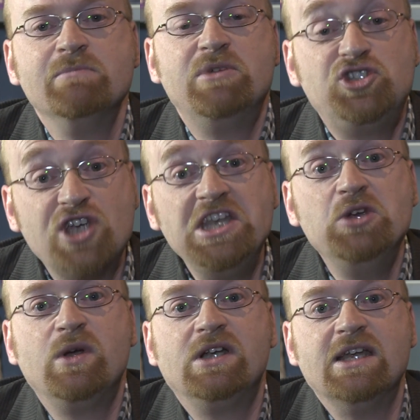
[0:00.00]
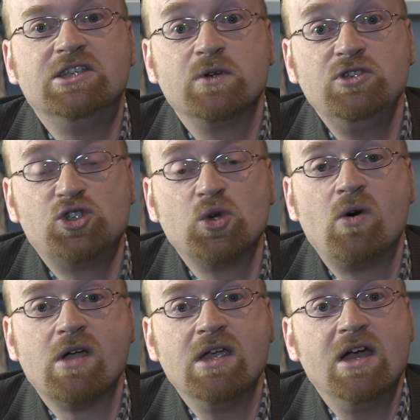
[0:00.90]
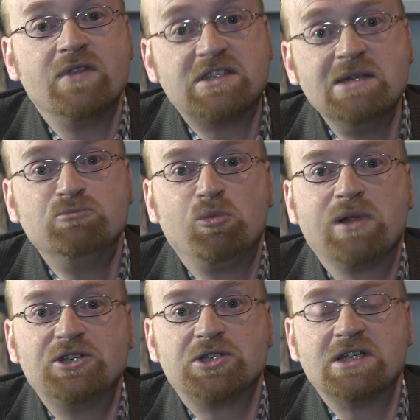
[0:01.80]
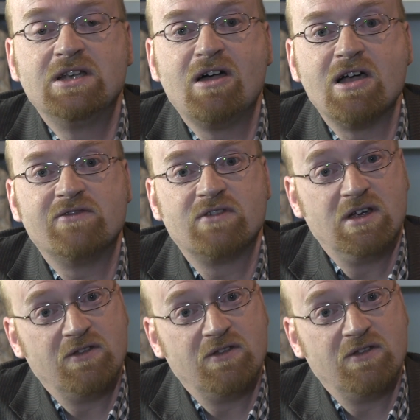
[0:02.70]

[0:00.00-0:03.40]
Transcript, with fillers: but genuinely to enjoy the simple pleasures in life,